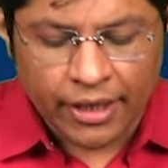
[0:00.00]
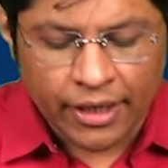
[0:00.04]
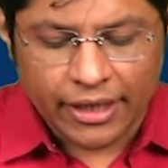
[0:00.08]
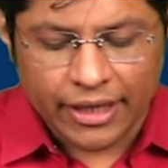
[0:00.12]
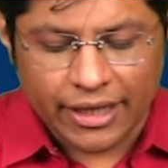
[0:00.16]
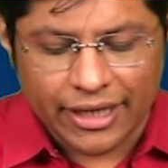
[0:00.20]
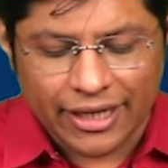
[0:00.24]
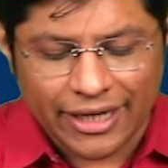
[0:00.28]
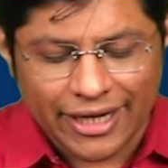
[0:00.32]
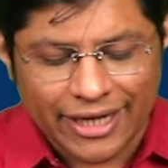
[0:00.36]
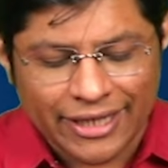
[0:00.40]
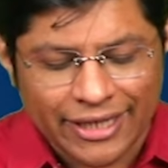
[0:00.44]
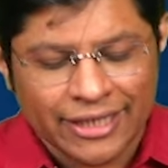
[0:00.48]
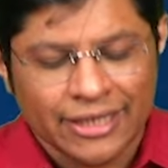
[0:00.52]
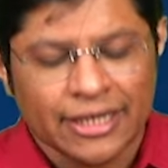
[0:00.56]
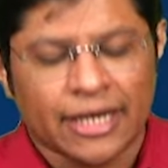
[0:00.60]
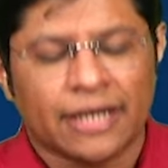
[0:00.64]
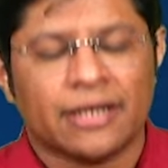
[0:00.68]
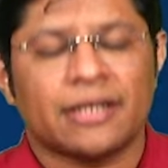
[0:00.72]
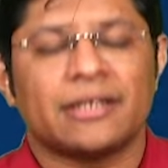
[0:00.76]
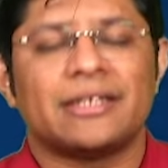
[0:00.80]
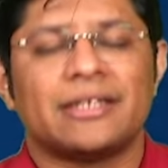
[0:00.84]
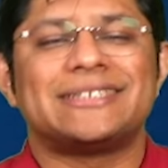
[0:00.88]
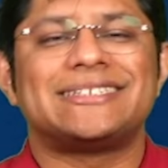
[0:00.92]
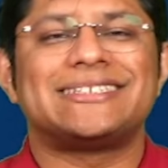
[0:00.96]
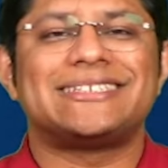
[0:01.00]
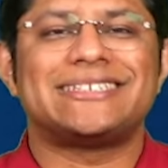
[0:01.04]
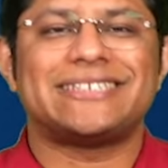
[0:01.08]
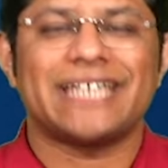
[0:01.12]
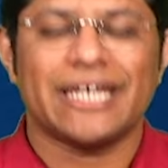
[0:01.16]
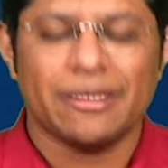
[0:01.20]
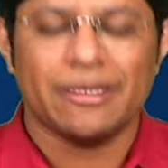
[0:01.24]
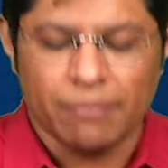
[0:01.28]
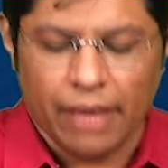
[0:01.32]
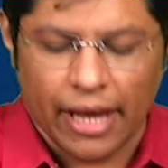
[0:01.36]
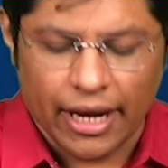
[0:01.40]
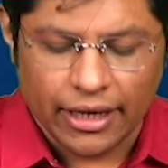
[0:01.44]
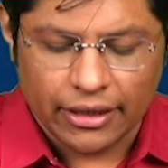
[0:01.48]
created under the
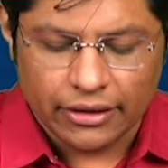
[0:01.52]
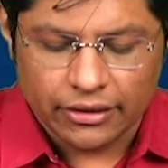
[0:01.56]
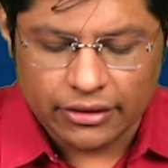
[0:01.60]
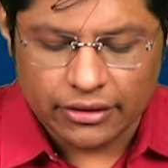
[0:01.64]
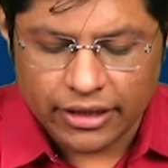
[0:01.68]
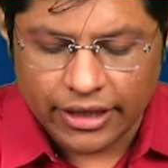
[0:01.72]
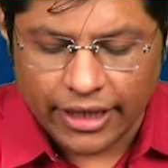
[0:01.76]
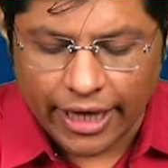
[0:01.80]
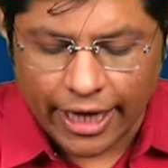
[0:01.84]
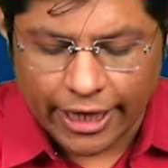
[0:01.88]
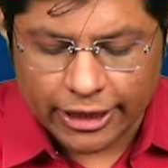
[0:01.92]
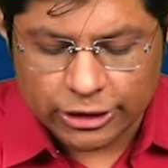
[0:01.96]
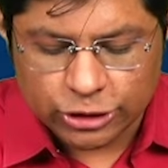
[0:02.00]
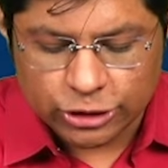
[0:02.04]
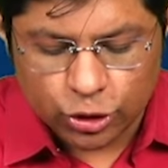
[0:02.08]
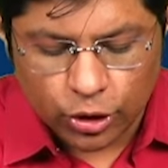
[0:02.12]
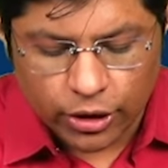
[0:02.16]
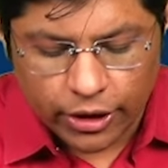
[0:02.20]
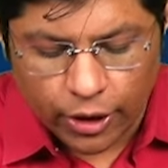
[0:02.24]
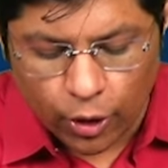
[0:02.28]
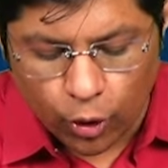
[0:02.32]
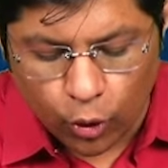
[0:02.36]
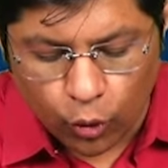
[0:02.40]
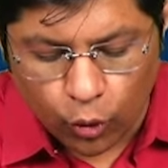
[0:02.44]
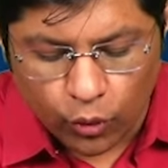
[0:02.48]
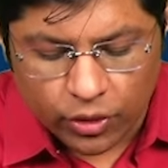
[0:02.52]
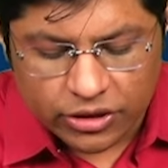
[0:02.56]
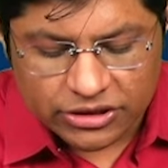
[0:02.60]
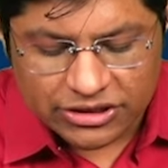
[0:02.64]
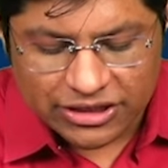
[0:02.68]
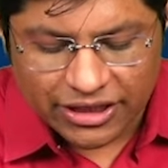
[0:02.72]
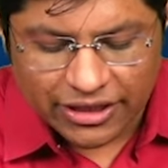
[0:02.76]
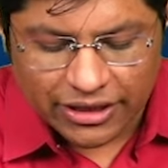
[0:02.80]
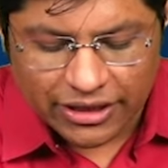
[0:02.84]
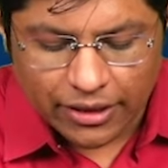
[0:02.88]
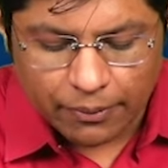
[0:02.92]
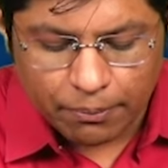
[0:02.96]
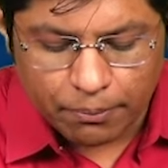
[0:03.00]
same act, they actually
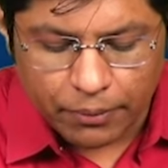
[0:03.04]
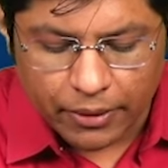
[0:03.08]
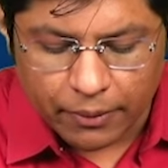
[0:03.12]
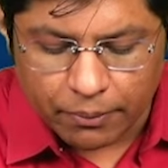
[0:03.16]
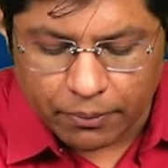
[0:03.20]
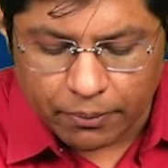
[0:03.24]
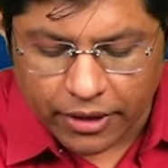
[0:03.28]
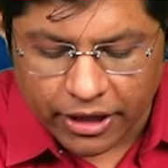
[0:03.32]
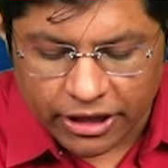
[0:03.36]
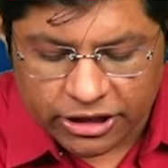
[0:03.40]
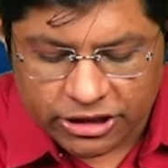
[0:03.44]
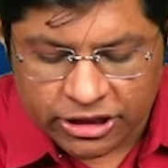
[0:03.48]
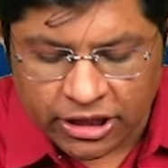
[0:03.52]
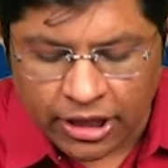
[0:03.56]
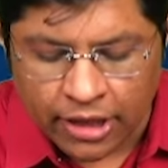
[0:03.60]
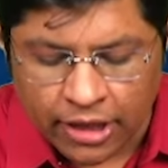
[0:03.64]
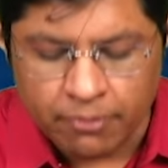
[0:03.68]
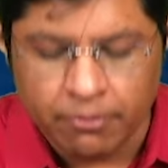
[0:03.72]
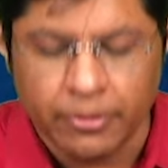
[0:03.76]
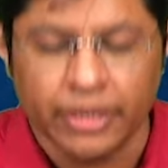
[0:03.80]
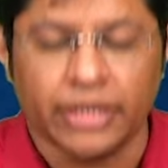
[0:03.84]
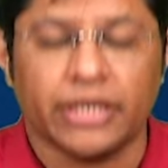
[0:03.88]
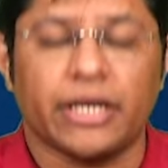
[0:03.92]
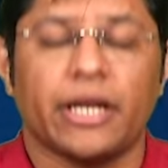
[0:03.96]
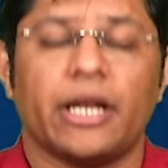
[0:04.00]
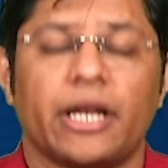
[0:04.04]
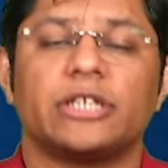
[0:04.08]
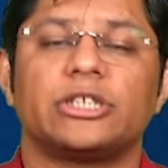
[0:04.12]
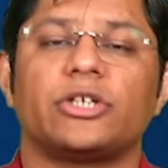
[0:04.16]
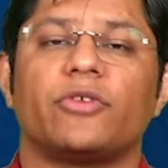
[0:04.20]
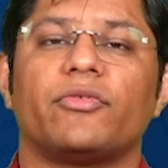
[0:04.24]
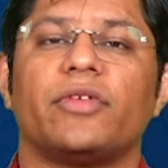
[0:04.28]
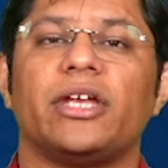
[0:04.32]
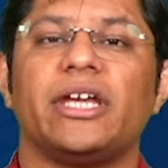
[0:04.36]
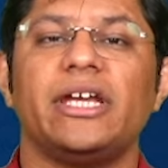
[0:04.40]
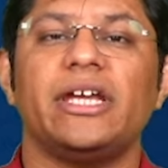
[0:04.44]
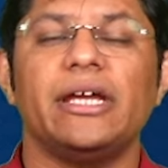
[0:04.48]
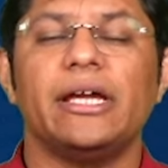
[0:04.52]
oversee the preparation and maintenance of
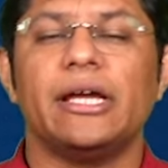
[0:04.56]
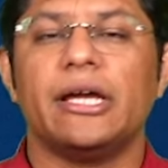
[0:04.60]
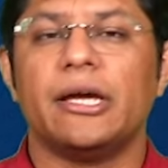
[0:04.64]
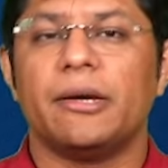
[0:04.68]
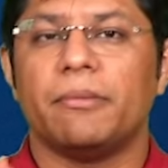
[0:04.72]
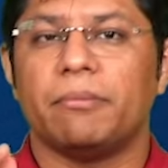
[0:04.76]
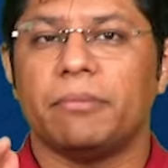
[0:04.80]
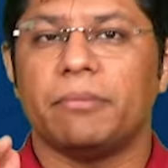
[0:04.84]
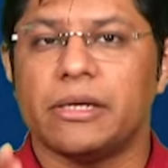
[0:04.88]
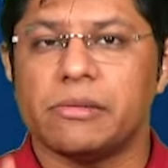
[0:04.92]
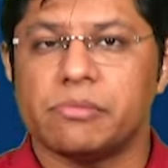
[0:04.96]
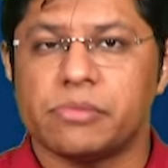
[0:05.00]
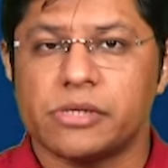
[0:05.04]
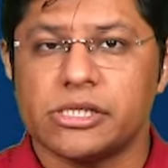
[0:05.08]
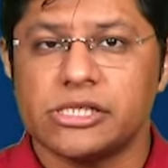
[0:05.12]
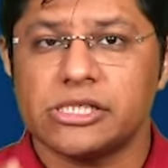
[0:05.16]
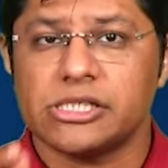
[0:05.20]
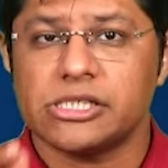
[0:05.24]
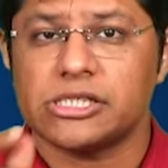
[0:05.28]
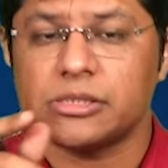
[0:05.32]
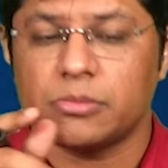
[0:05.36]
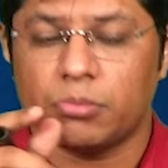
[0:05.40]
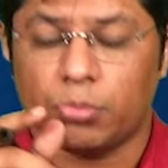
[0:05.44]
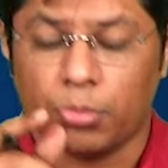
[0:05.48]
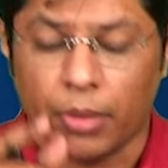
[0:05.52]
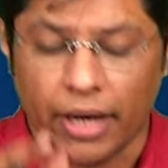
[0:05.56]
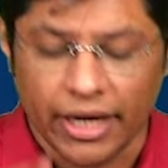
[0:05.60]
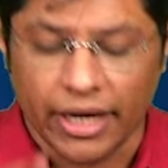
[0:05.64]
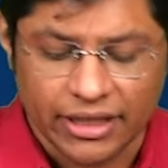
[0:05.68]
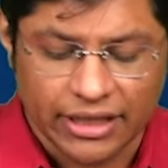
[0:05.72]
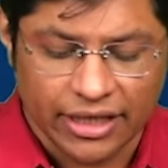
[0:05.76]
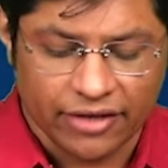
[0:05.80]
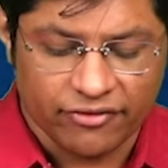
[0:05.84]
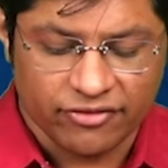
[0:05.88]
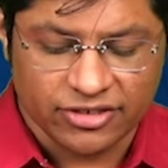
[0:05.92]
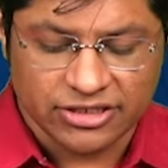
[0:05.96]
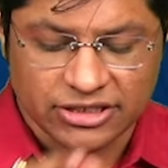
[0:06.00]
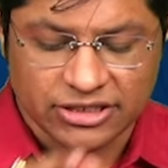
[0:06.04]
the People's
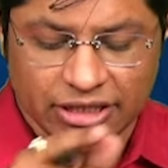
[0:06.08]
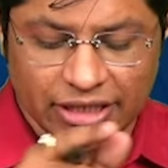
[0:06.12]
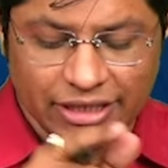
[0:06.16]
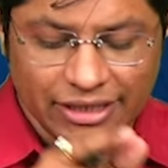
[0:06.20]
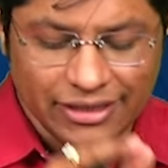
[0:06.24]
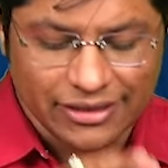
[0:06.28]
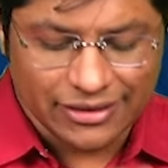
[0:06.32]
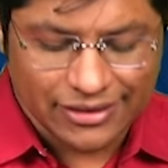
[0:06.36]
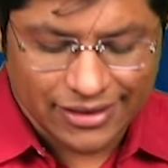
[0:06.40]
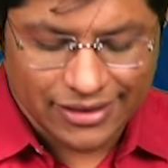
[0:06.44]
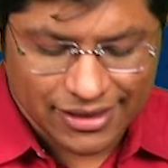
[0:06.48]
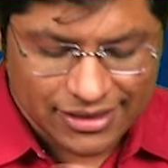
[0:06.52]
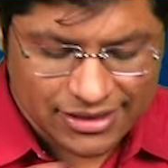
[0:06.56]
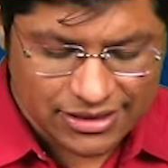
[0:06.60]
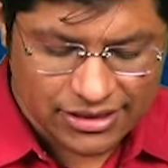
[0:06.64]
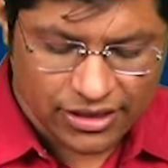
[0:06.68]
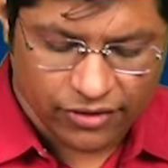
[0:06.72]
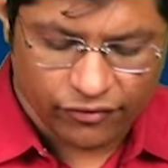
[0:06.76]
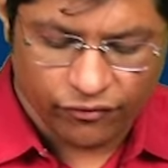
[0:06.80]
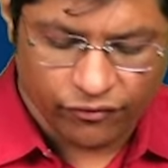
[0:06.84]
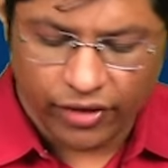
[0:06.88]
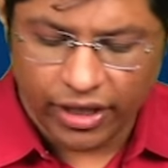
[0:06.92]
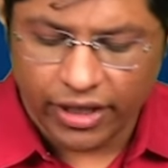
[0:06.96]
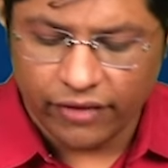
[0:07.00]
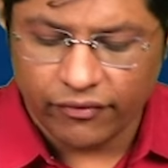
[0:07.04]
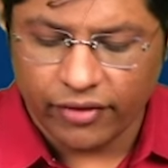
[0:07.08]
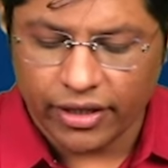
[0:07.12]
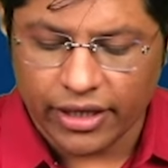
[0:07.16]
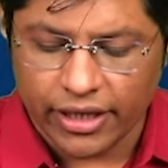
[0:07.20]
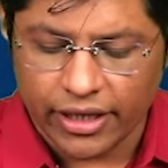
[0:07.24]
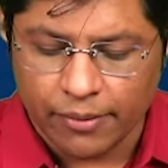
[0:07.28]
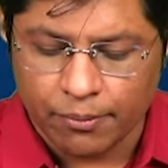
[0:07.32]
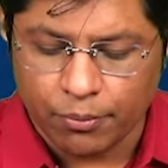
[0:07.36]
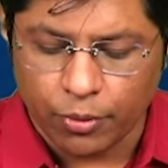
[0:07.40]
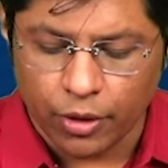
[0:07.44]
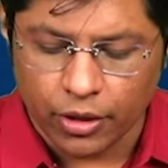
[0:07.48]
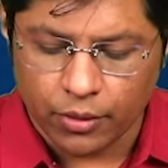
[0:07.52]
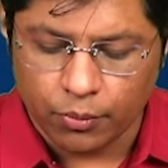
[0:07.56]
Biodiversity Register. Very, very
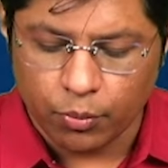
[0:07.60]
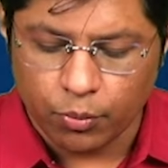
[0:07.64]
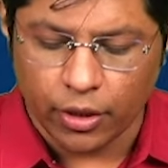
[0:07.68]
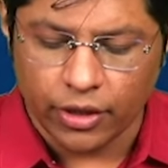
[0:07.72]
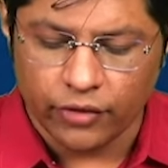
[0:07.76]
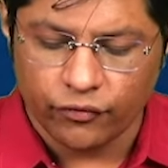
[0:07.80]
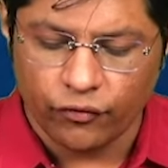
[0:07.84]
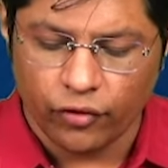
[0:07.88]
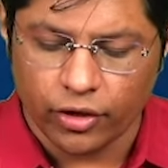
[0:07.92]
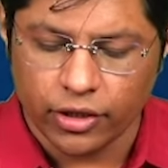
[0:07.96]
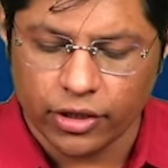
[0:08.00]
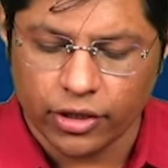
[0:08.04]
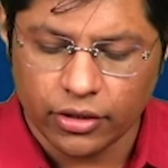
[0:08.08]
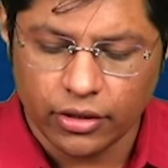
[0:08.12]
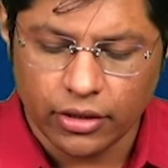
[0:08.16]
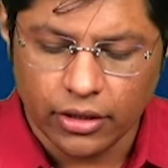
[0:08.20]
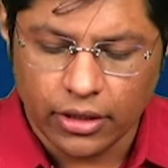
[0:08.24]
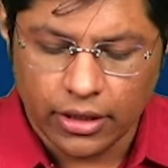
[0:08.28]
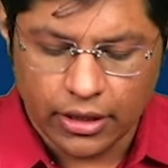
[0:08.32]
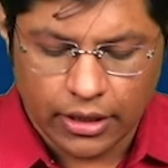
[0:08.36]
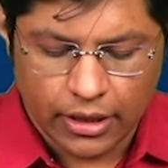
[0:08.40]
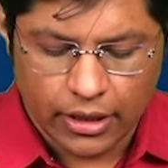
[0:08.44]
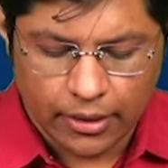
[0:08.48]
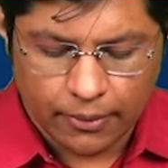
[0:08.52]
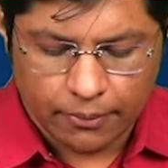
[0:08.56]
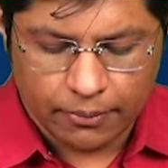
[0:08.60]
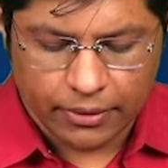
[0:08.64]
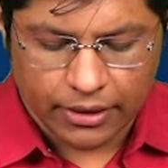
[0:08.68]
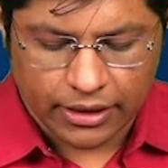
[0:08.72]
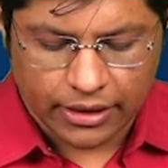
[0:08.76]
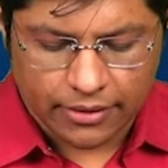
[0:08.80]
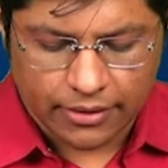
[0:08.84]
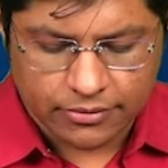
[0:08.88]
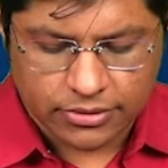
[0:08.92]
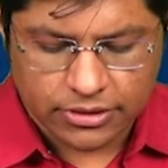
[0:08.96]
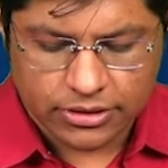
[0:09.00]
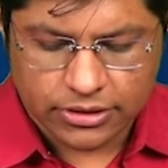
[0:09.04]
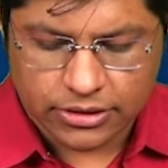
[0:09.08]
important point for your
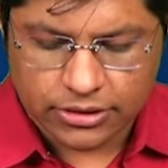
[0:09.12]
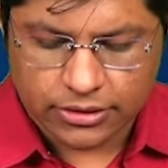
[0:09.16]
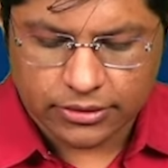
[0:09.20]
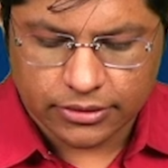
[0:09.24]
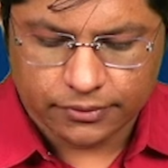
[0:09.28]
prelims.